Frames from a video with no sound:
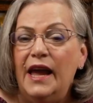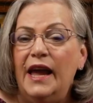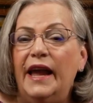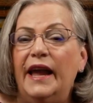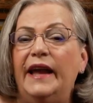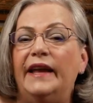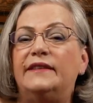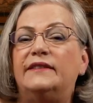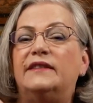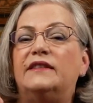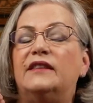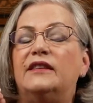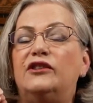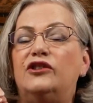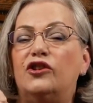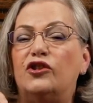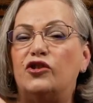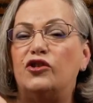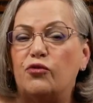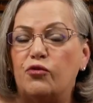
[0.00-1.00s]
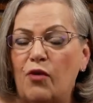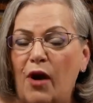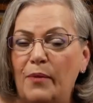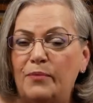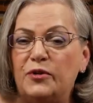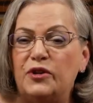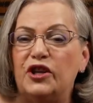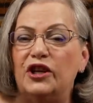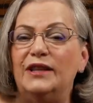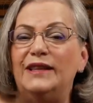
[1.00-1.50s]
It's the
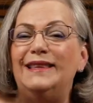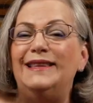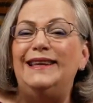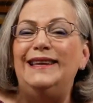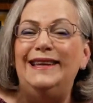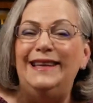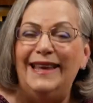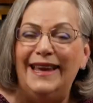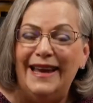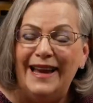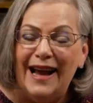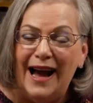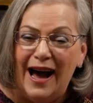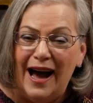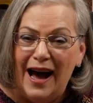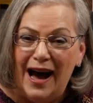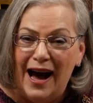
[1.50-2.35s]
disruption leading